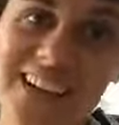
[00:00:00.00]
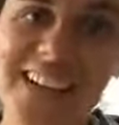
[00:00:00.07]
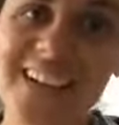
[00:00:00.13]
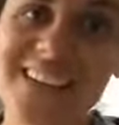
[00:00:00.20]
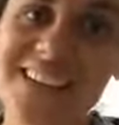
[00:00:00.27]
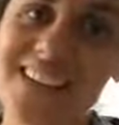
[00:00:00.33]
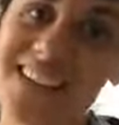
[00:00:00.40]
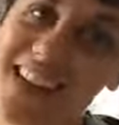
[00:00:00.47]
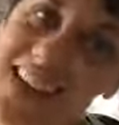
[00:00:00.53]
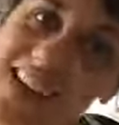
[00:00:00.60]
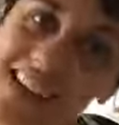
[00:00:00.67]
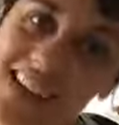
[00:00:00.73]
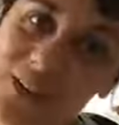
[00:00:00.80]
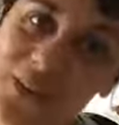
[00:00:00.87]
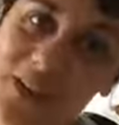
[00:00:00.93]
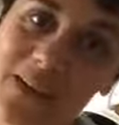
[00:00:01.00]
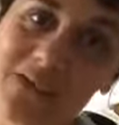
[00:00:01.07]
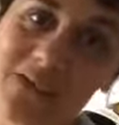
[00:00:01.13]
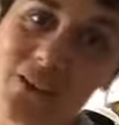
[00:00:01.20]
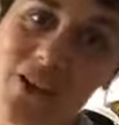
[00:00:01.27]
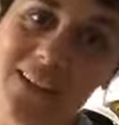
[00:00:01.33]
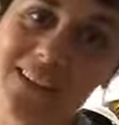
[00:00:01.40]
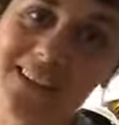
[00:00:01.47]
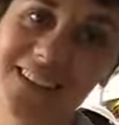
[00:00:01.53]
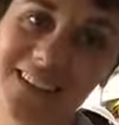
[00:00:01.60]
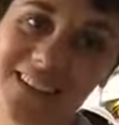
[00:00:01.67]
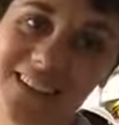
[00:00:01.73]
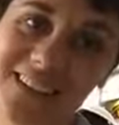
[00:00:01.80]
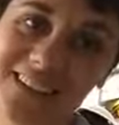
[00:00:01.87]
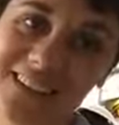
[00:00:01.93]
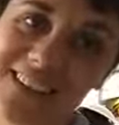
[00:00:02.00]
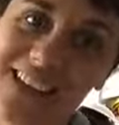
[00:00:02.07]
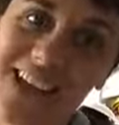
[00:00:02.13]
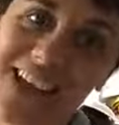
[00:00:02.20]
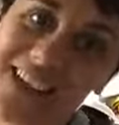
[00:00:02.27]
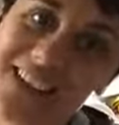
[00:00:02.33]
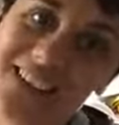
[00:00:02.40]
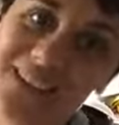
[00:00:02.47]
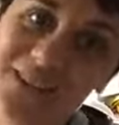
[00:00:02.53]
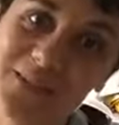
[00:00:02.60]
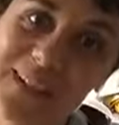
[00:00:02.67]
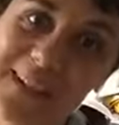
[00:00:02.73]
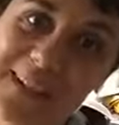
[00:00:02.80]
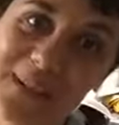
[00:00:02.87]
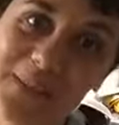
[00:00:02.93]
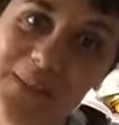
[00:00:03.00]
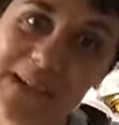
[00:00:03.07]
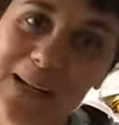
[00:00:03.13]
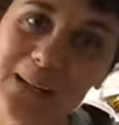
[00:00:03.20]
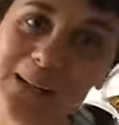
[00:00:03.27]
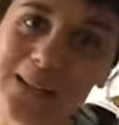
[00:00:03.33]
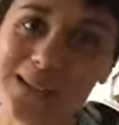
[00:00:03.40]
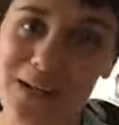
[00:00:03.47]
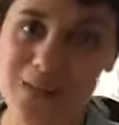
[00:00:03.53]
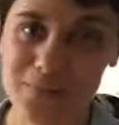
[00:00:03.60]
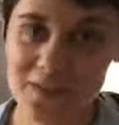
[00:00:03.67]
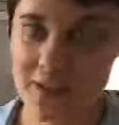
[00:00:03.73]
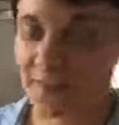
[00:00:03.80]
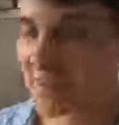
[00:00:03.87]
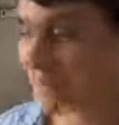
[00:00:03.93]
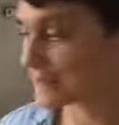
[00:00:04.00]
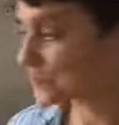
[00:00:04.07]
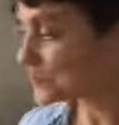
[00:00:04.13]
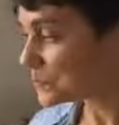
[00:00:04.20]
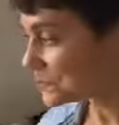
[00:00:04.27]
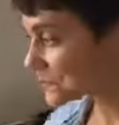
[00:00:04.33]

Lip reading: You can tell we've got a doctor in the house when he comes out with stuff like that.